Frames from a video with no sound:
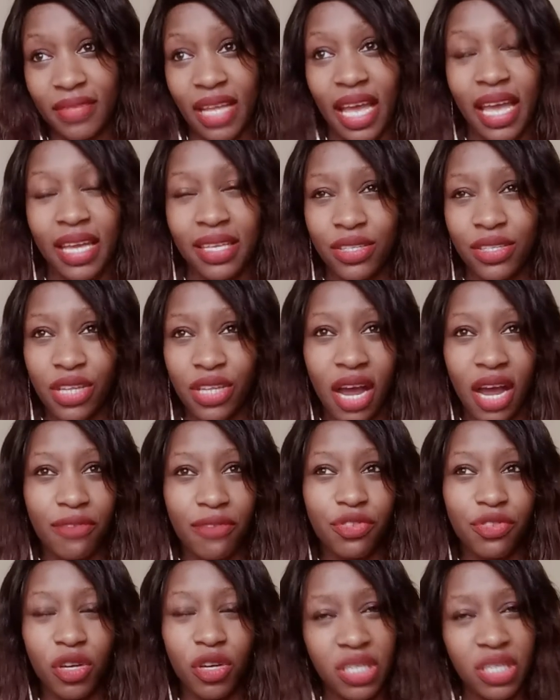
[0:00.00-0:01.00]
I
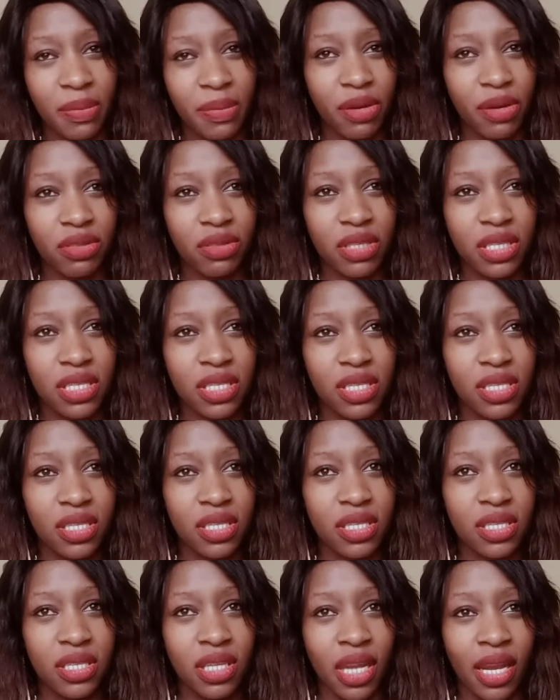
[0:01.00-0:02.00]
have talked about
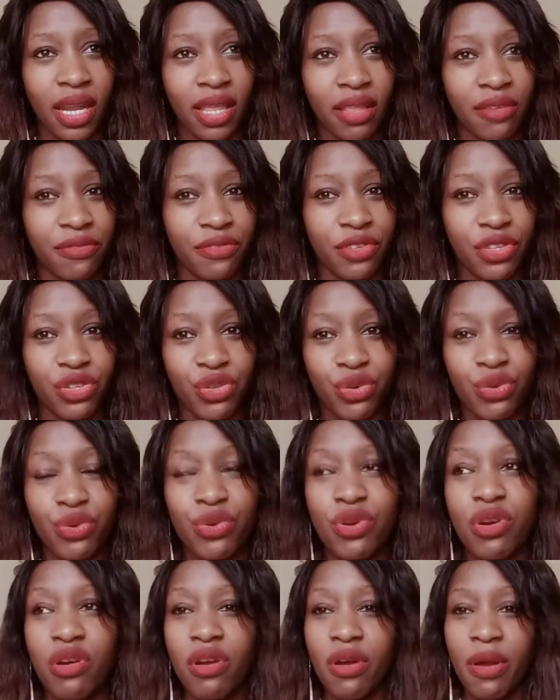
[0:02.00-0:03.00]
this in another video,
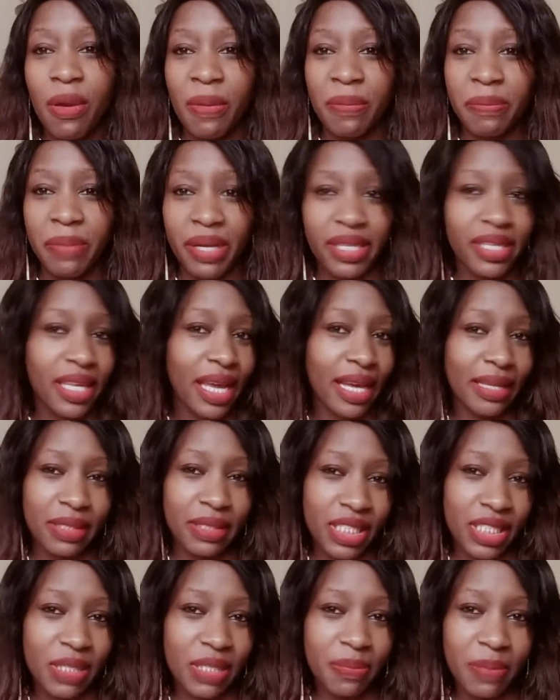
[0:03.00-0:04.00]
but yeah,
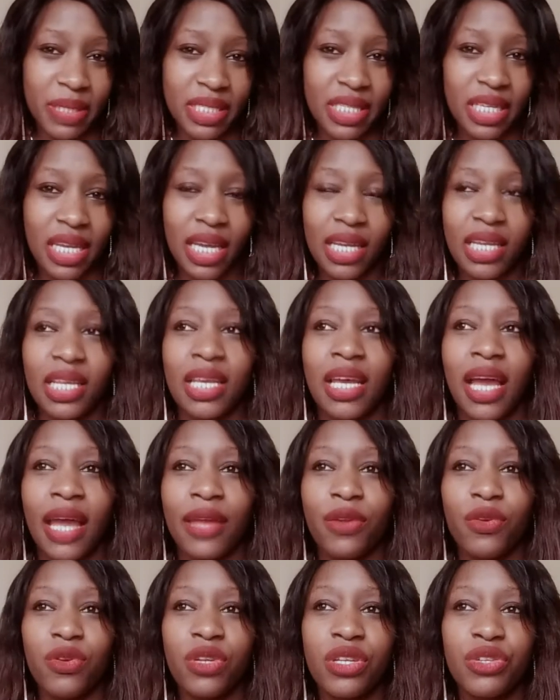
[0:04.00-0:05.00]
just basically
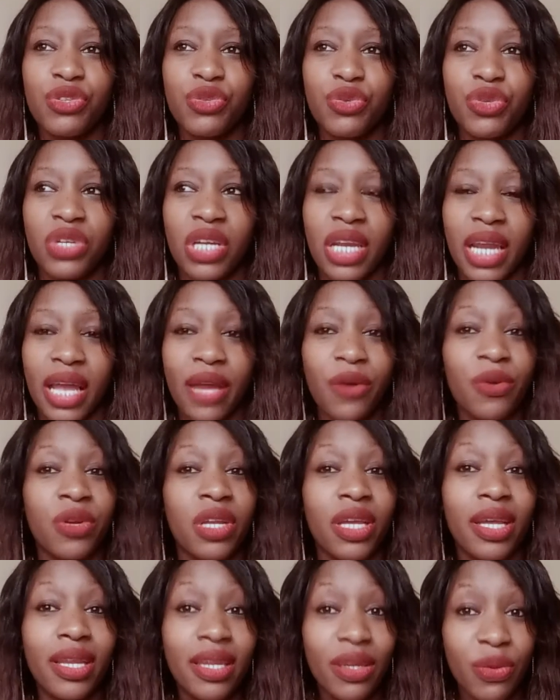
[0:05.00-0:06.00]
I don't need to rely on
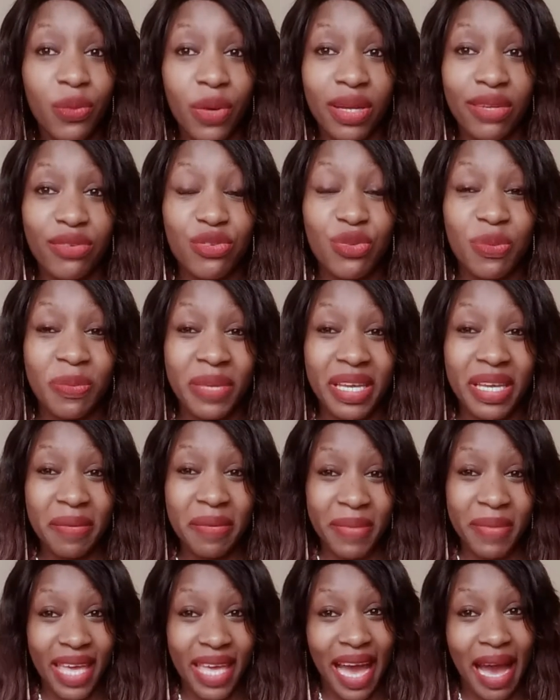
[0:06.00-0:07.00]
anyone to
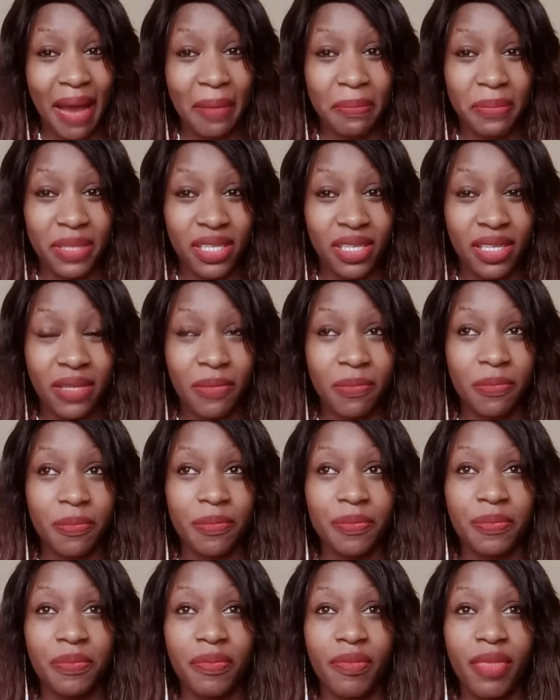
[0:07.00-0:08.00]
make me happy.
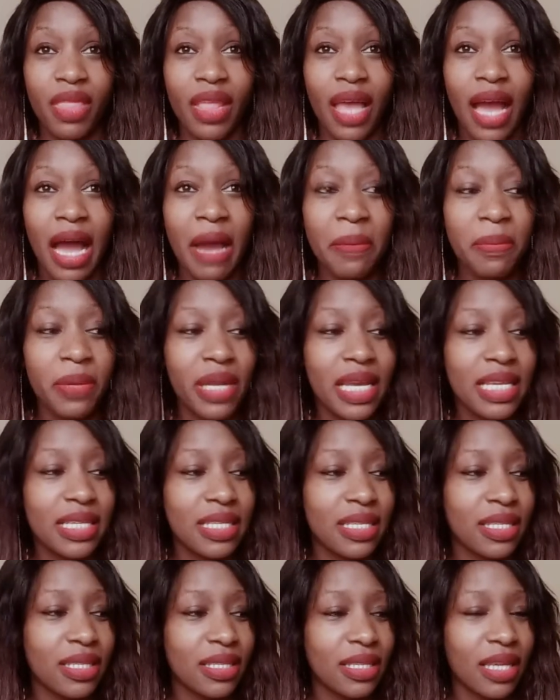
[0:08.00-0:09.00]

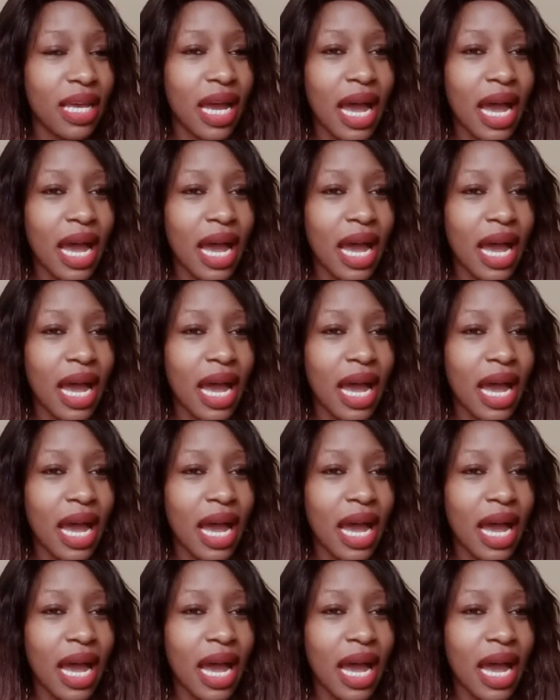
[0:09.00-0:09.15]
Happiness